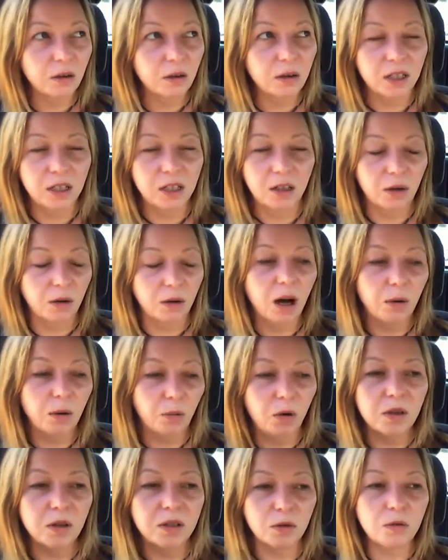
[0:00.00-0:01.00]
you know, I
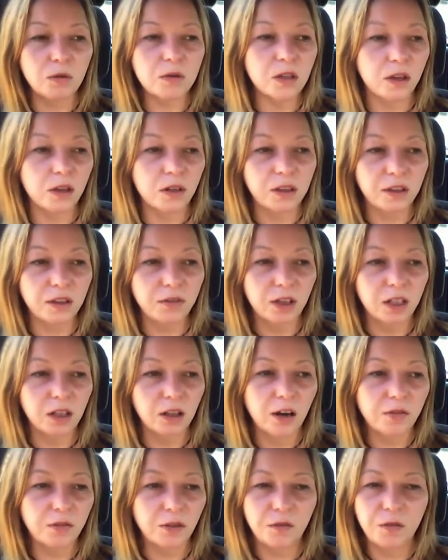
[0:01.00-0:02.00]
was also living a
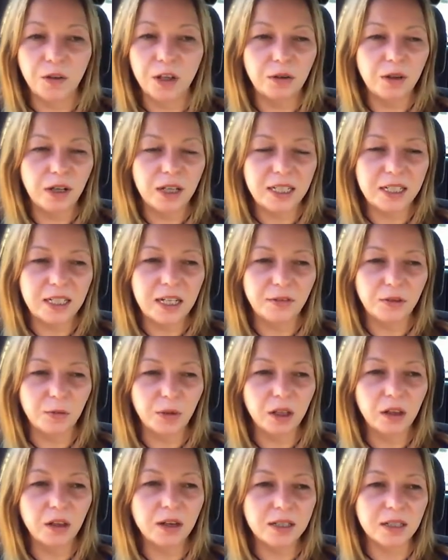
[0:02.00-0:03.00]
life of fear and I didn't even
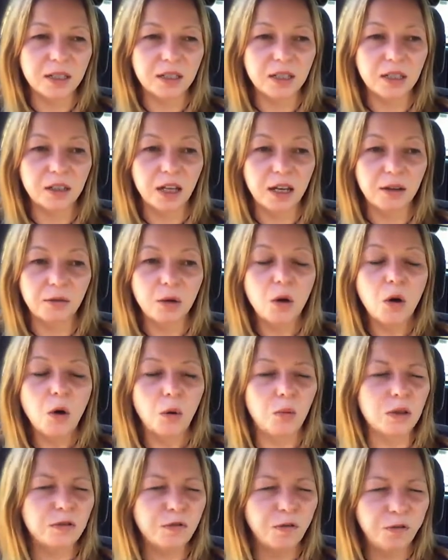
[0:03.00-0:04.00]
realize it until I
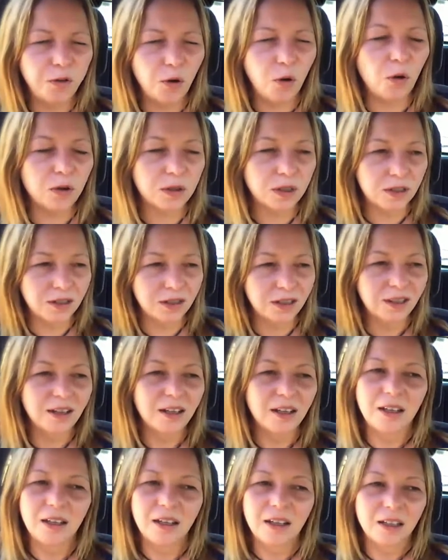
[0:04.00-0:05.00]
was forced,
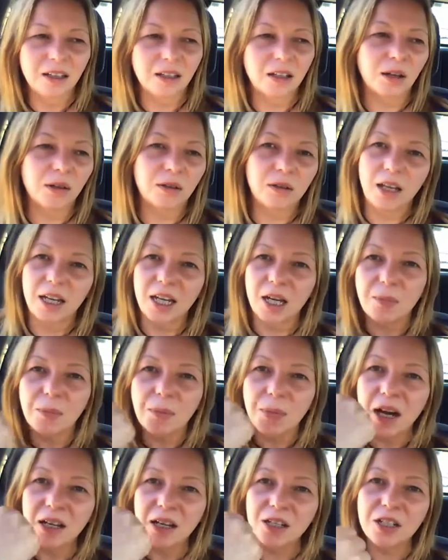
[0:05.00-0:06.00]
you know, like a
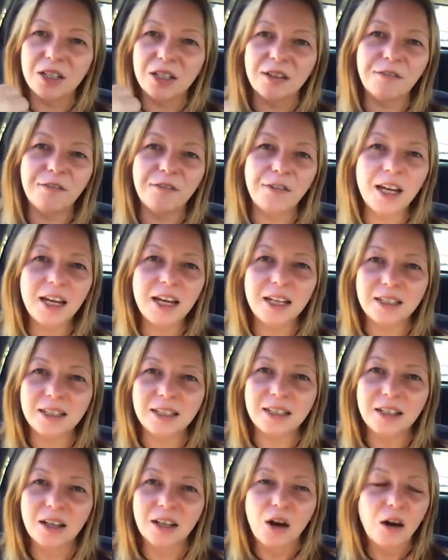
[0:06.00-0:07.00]
punch in the
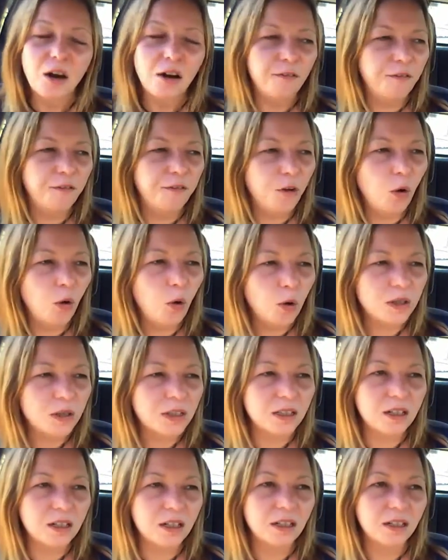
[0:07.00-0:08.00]
face,
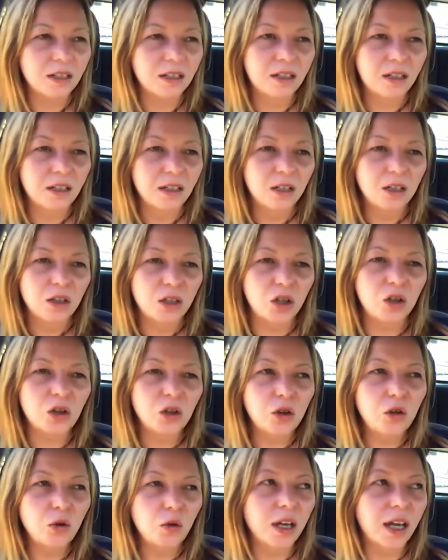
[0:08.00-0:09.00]
forced to
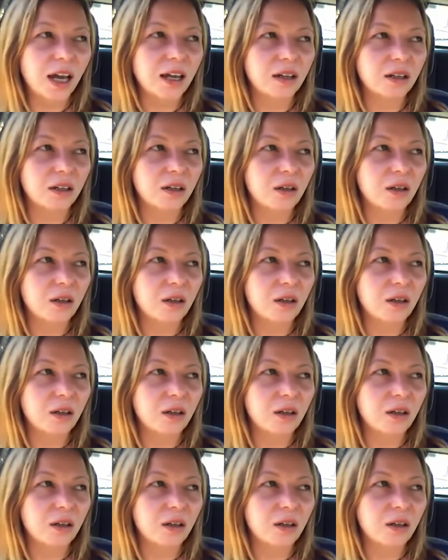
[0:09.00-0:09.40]
look at